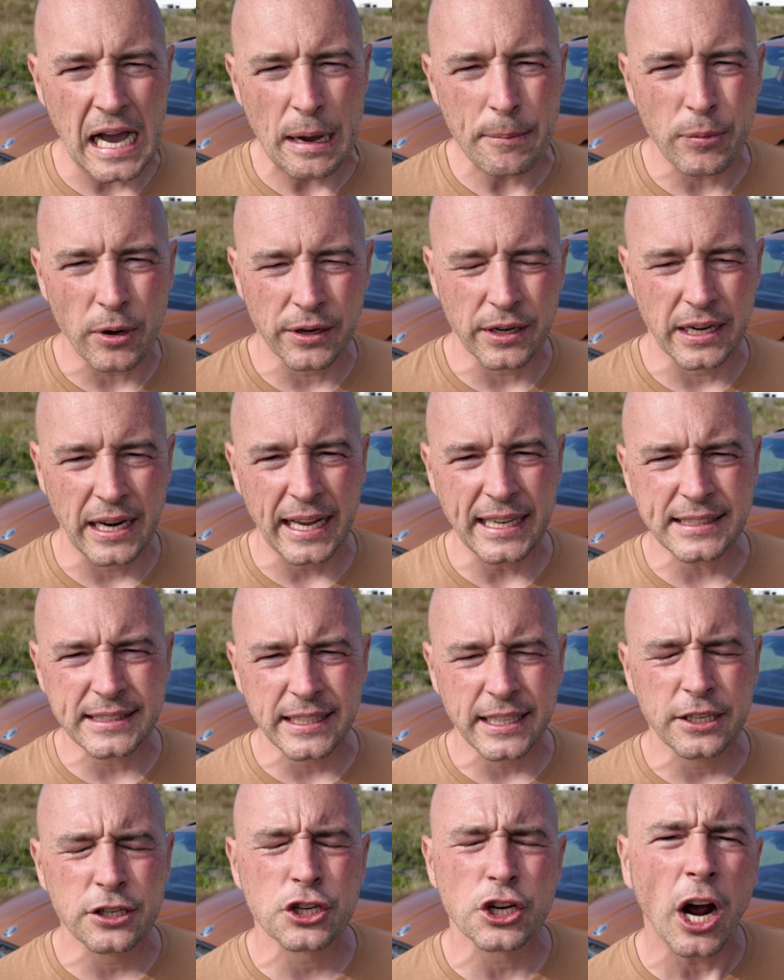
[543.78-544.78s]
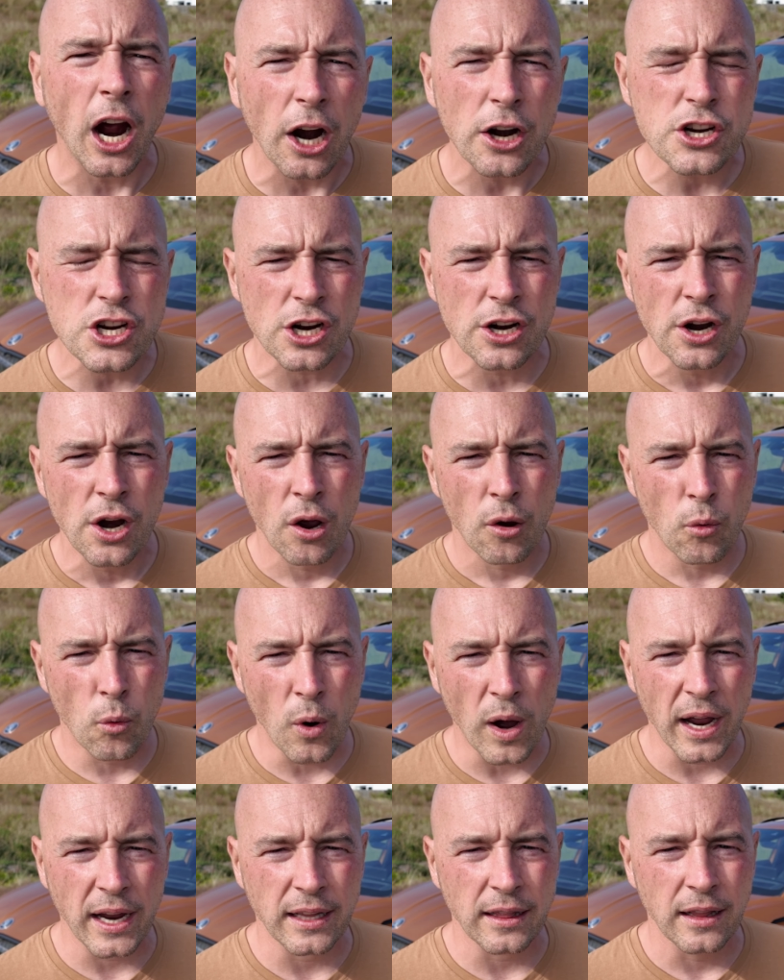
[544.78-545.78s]
up on an AC charger
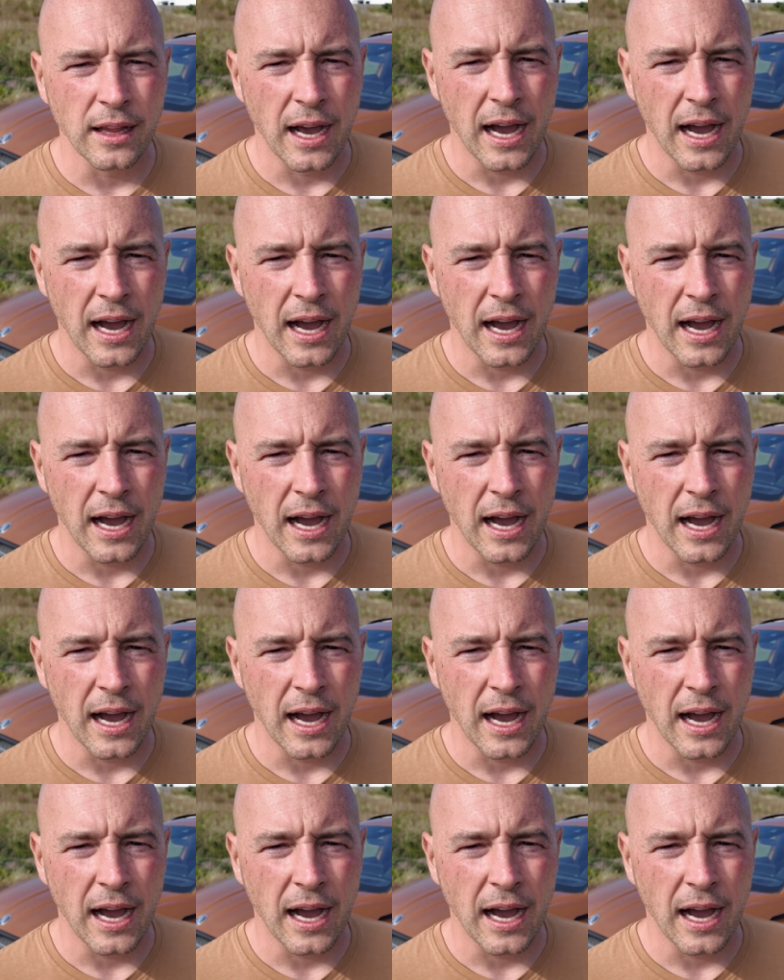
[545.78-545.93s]
while